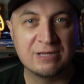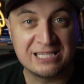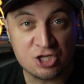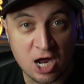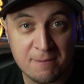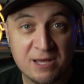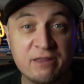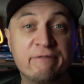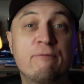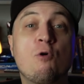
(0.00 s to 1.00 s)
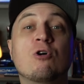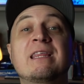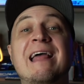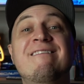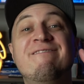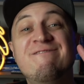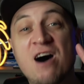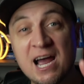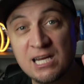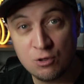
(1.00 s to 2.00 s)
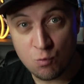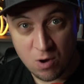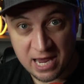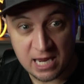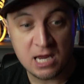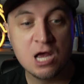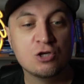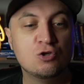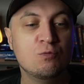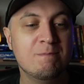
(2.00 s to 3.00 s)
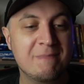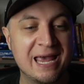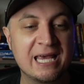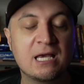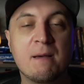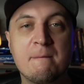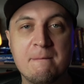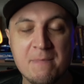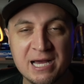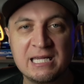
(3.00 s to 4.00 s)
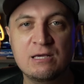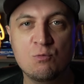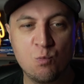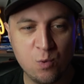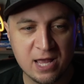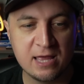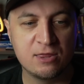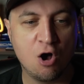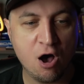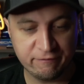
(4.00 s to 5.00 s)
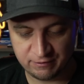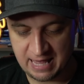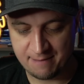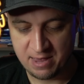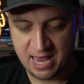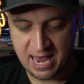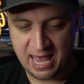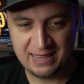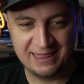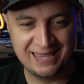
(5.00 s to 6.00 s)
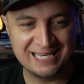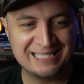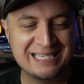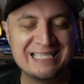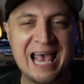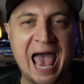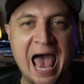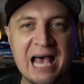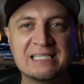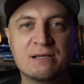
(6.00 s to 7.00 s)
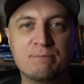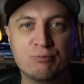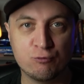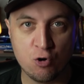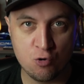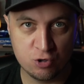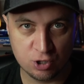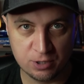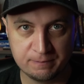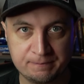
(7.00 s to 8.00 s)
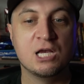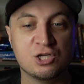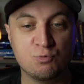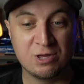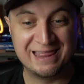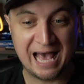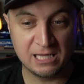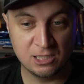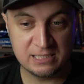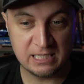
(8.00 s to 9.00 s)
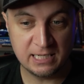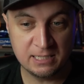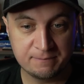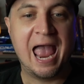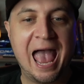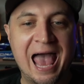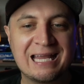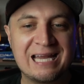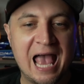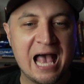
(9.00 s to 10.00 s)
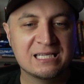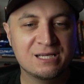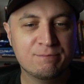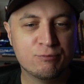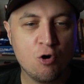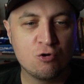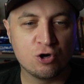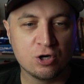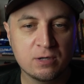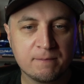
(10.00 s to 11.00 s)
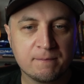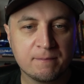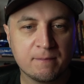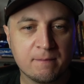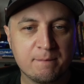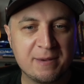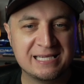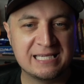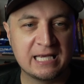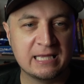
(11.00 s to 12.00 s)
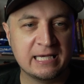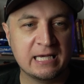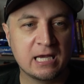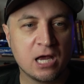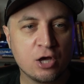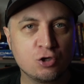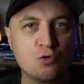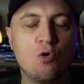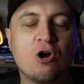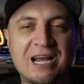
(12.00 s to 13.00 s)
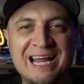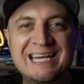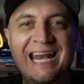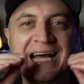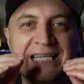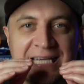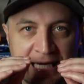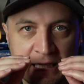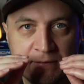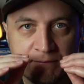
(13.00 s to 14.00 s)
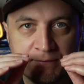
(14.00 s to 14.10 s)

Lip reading: let's talk about the fourth and final way to make money with OfferLab. And this is as a broker. Here's what that looks like. And as a broker, basically, you are connecting